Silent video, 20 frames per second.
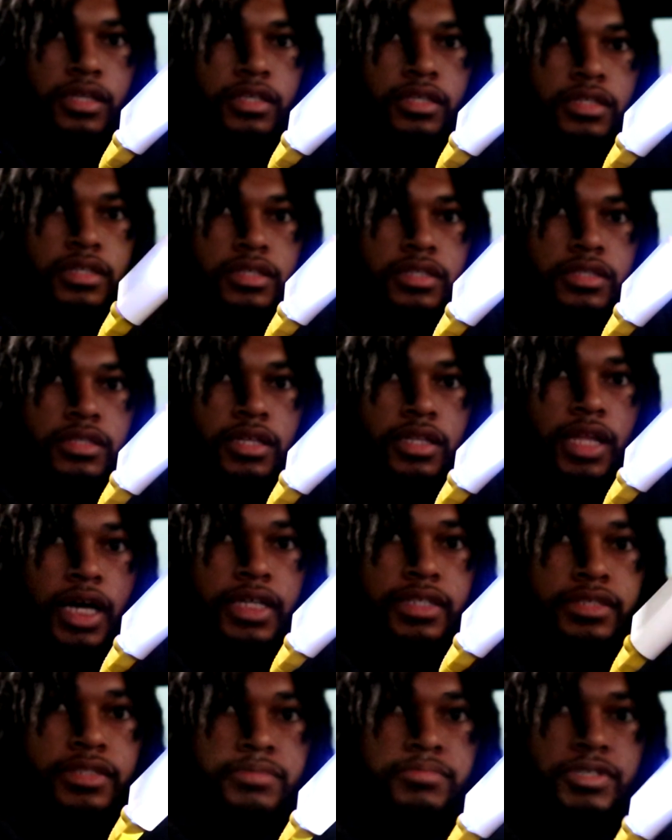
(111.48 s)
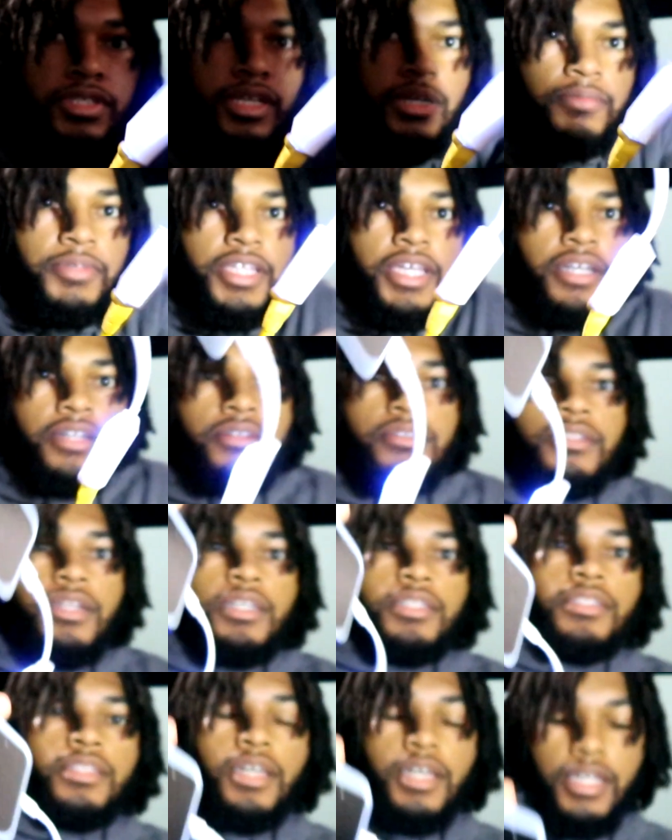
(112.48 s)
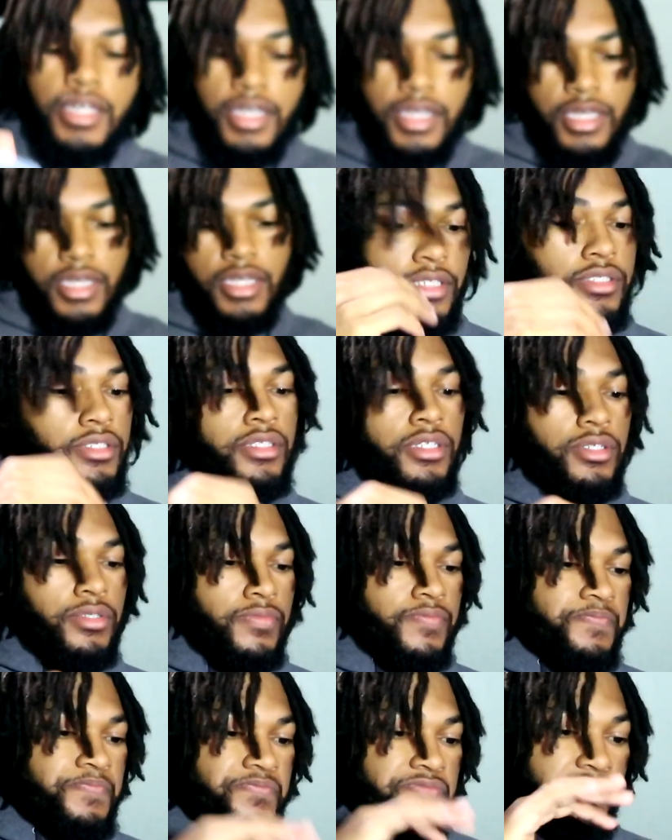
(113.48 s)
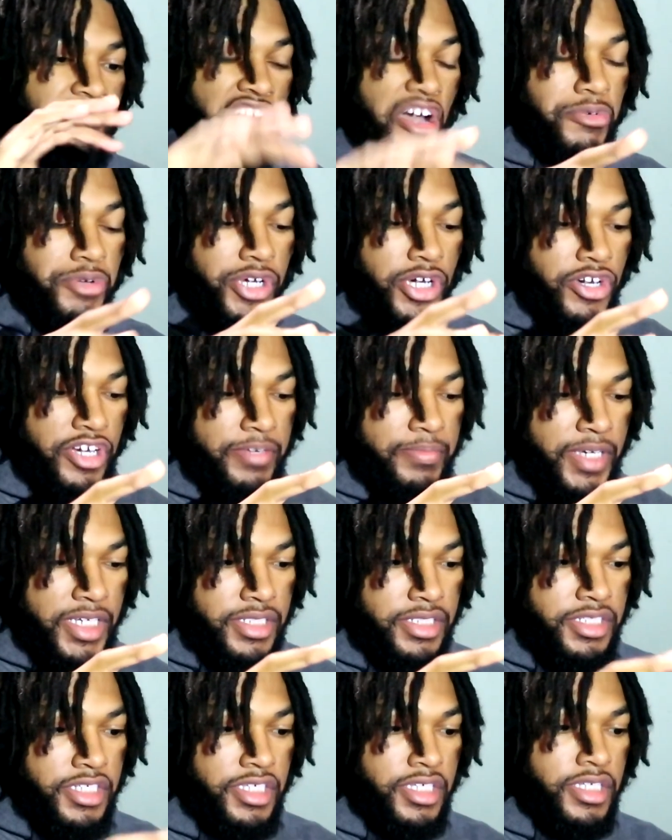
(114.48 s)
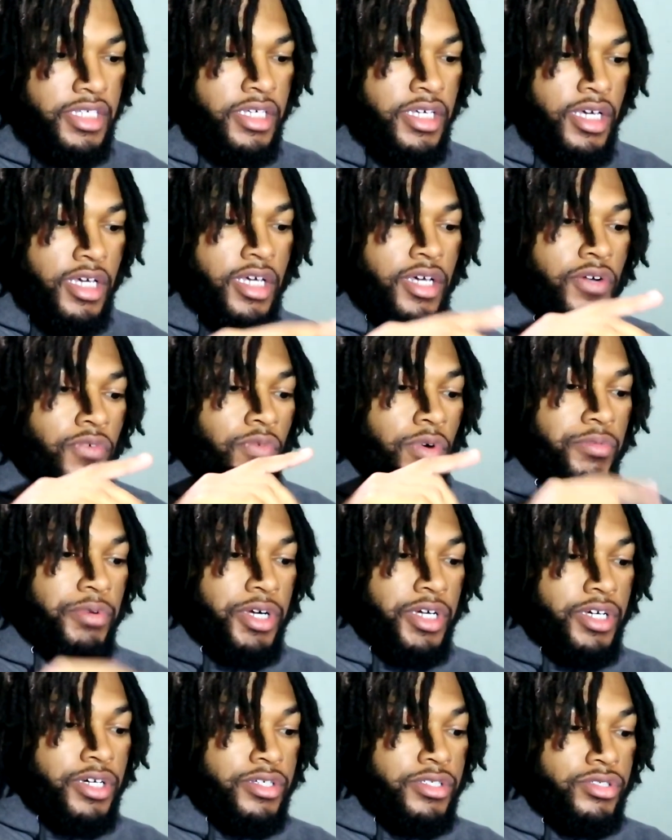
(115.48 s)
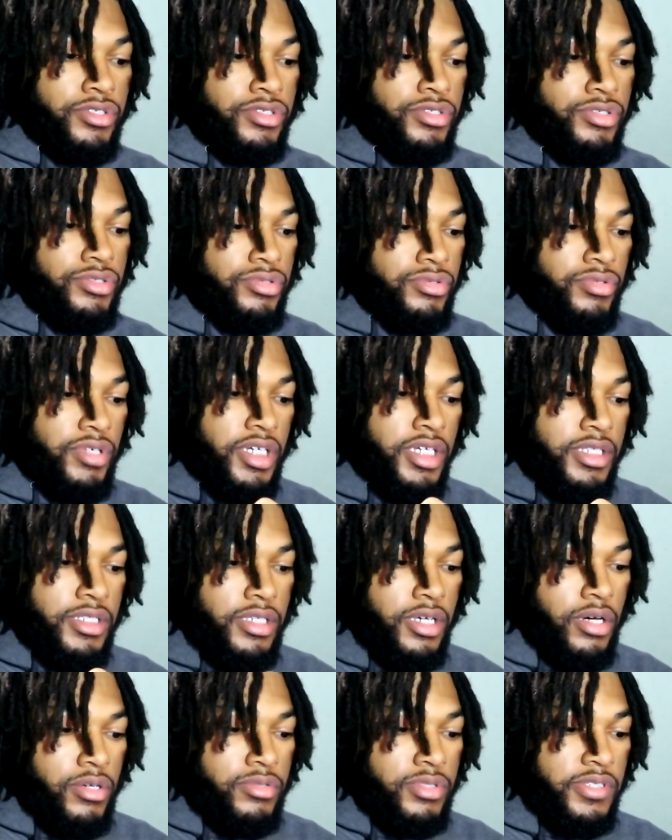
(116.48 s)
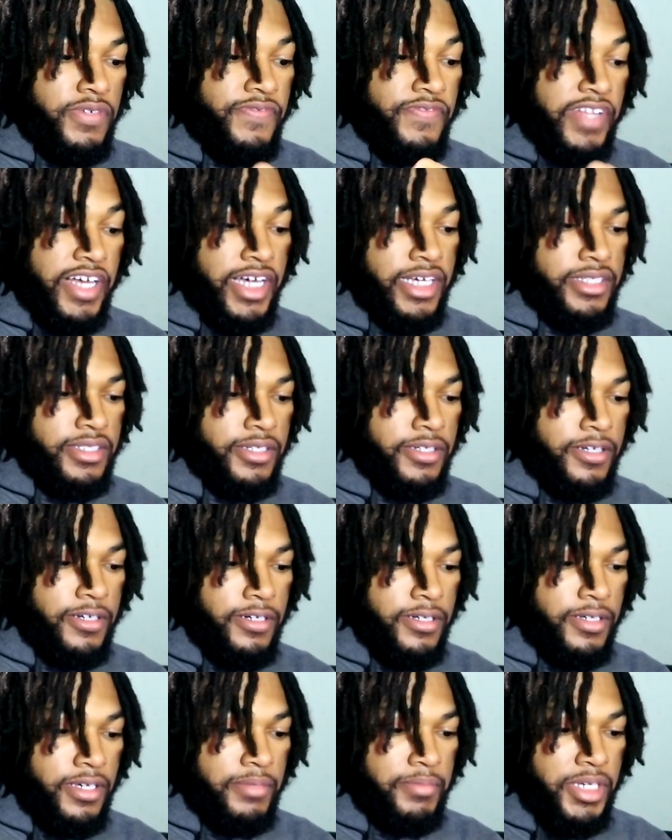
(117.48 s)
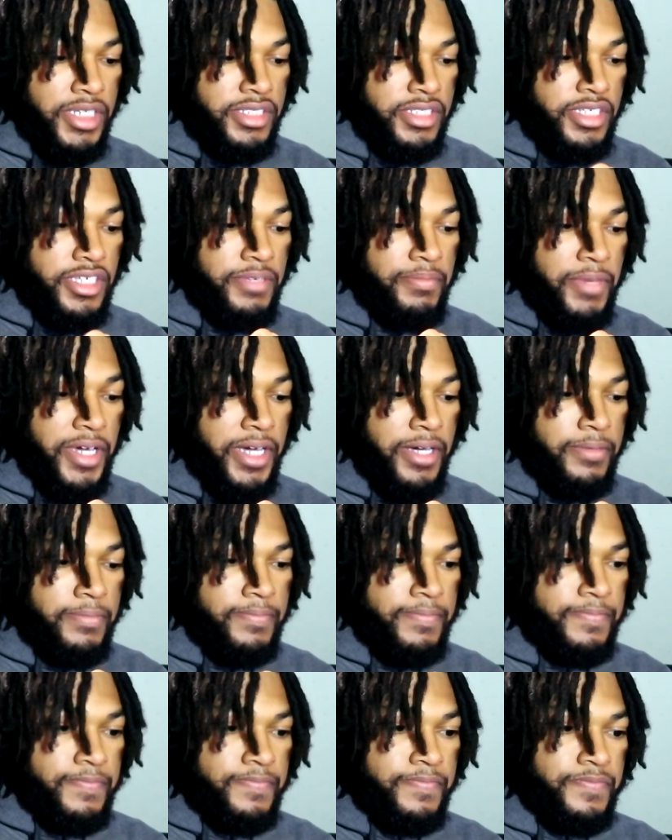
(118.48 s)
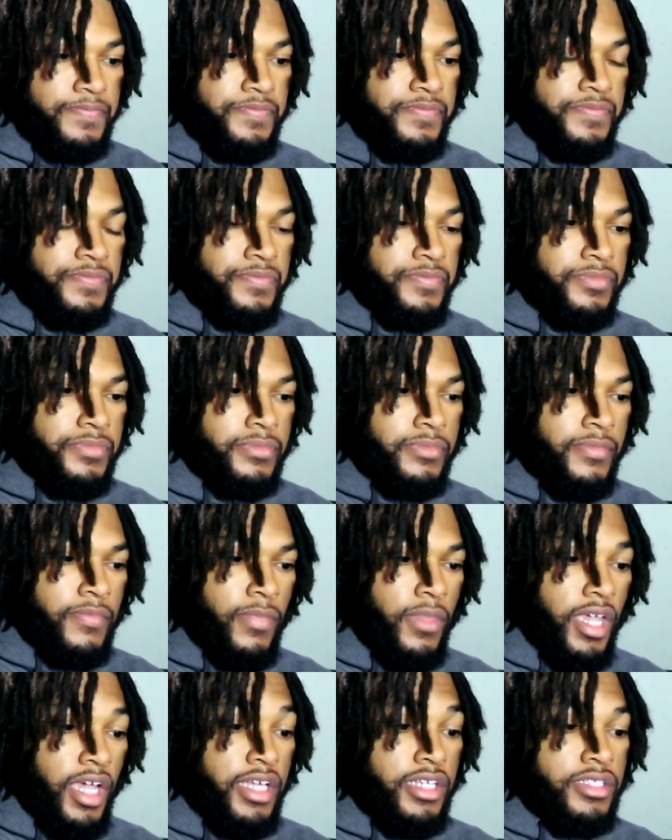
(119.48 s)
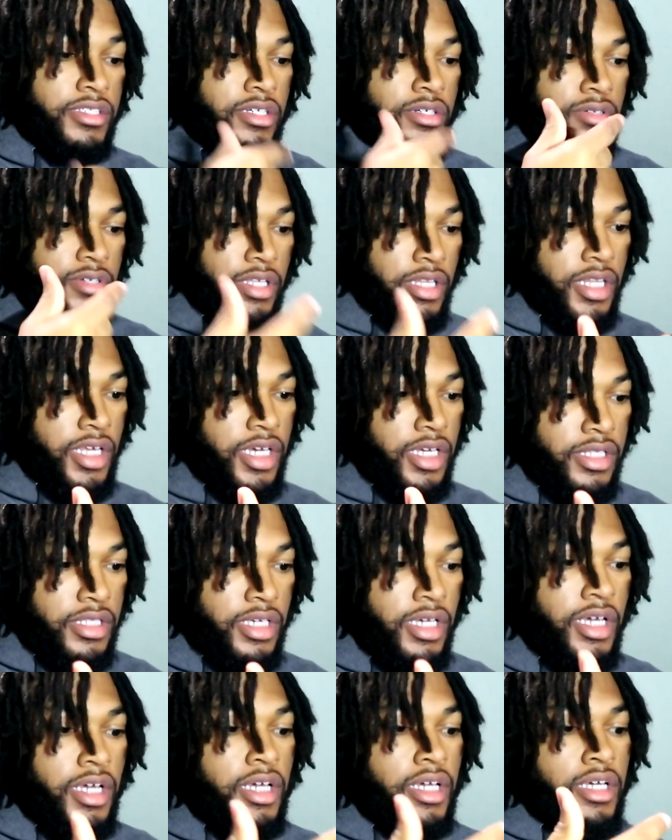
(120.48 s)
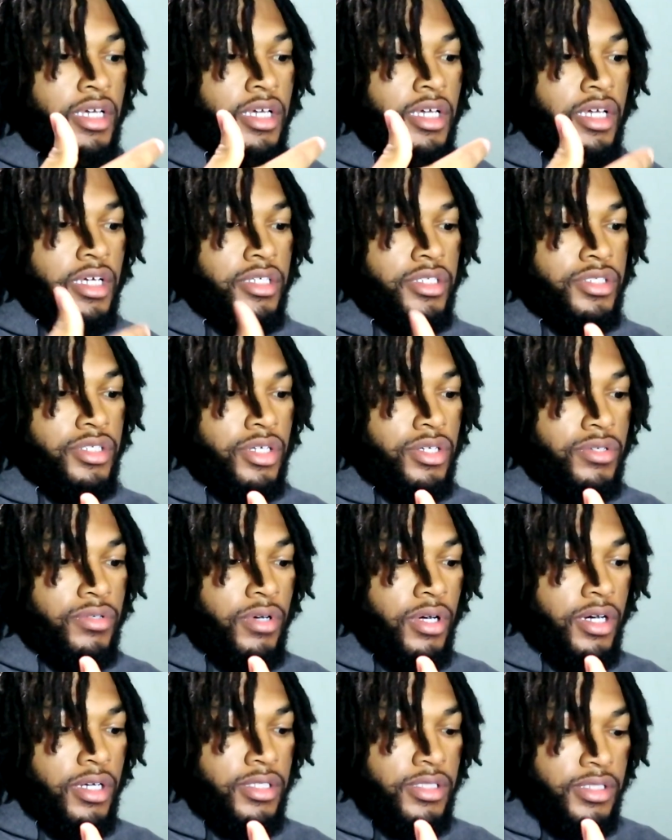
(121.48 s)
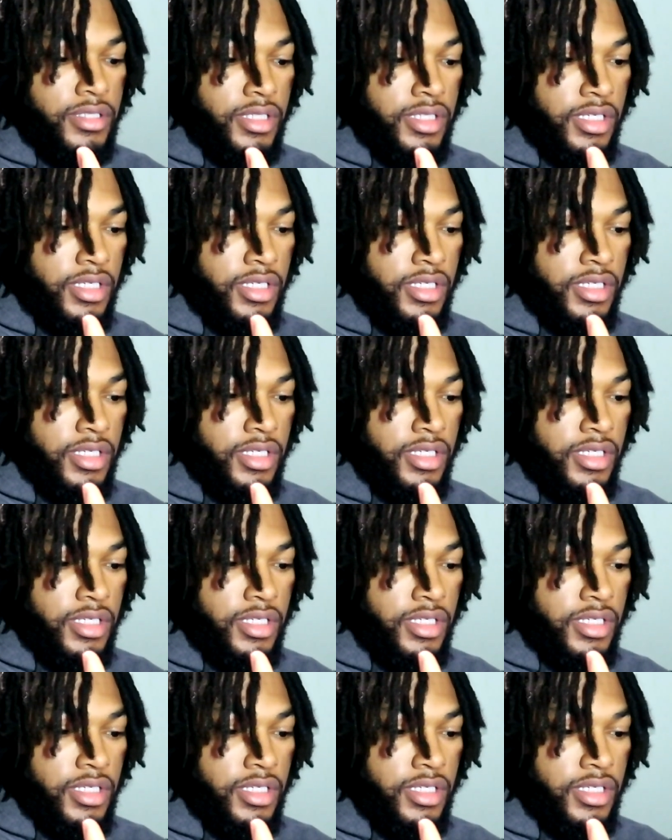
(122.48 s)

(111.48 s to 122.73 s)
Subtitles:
Yeah, the light should be coming out like that. So now we on MHD. What we're going to do is go to Flash MHD map, and it's gonna connect and show all of